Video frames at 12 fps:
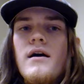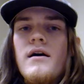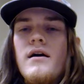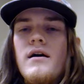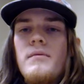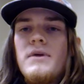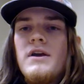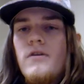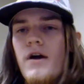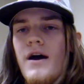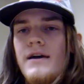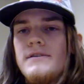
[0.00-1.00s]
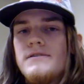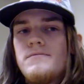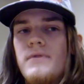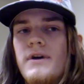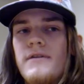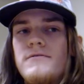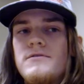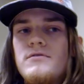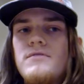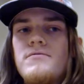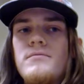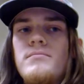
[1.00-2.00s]
In our eyes, we have
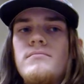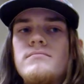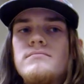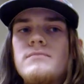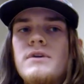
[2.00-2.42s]
two different